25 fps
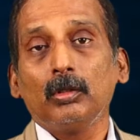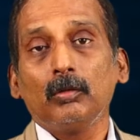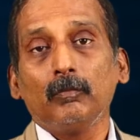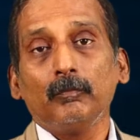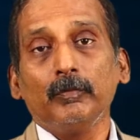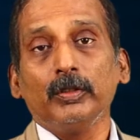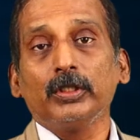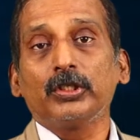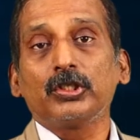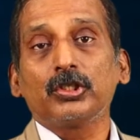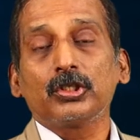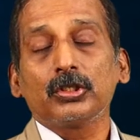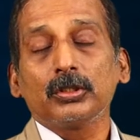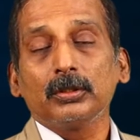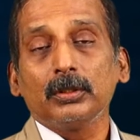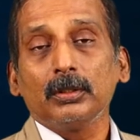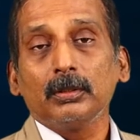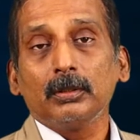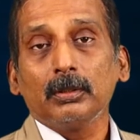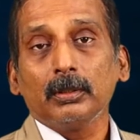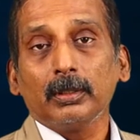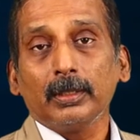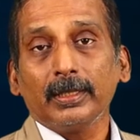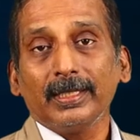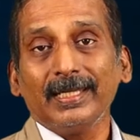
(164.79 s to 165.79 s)
which
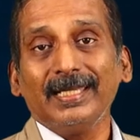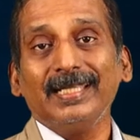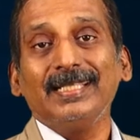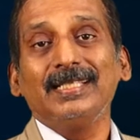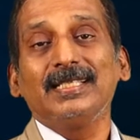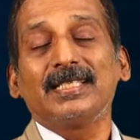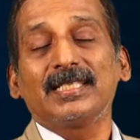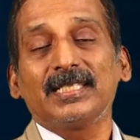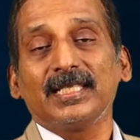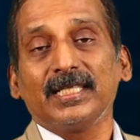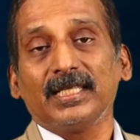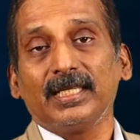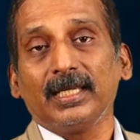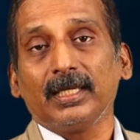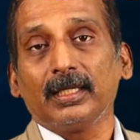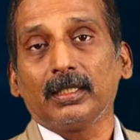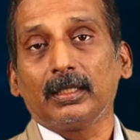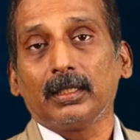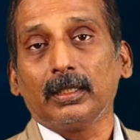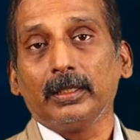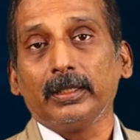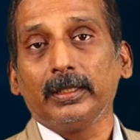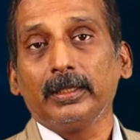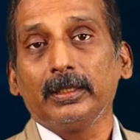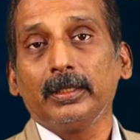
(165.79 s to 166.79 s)

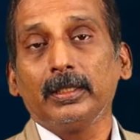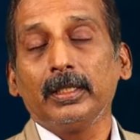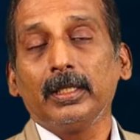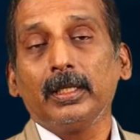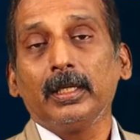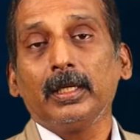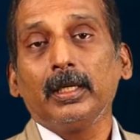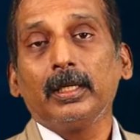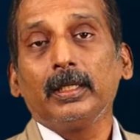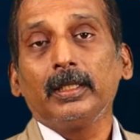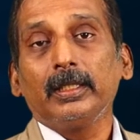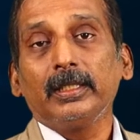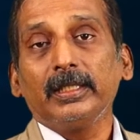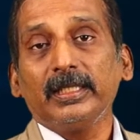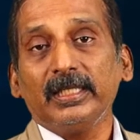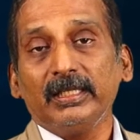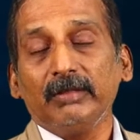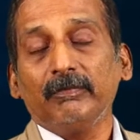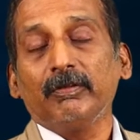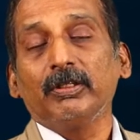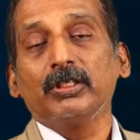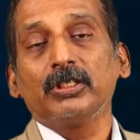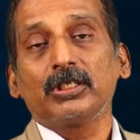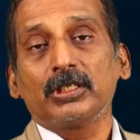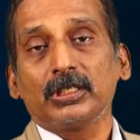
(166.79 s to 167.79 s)
incidentally
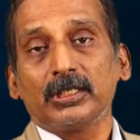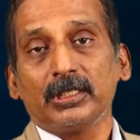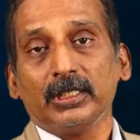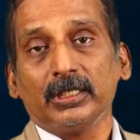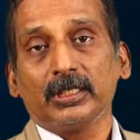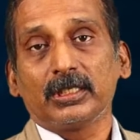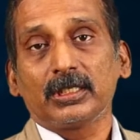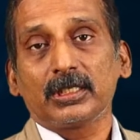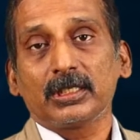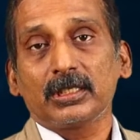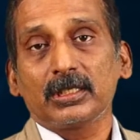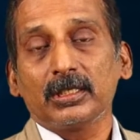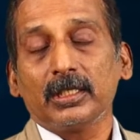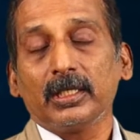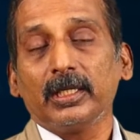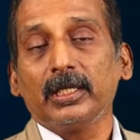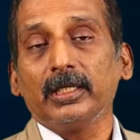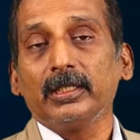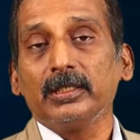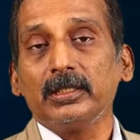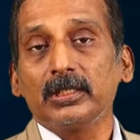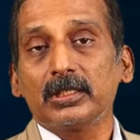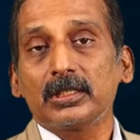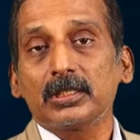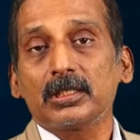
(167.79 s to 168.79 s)
even sits
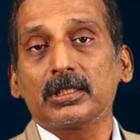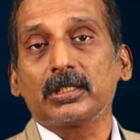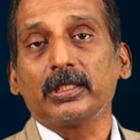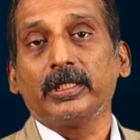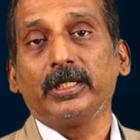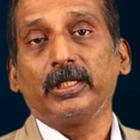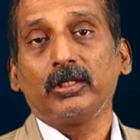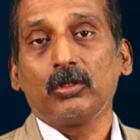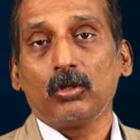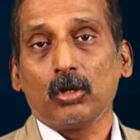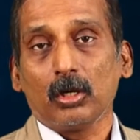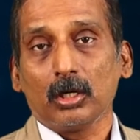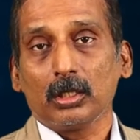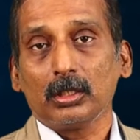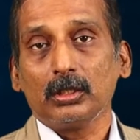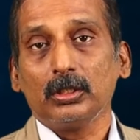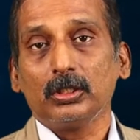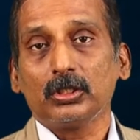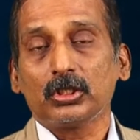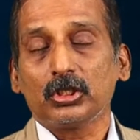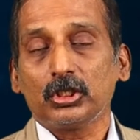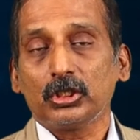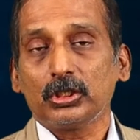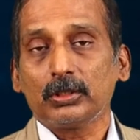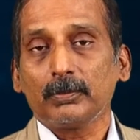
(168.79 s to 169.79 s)
in street
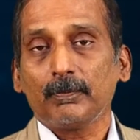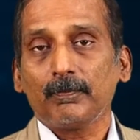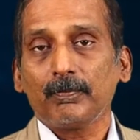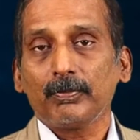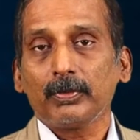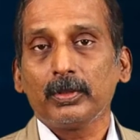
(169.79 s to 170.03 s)
corners.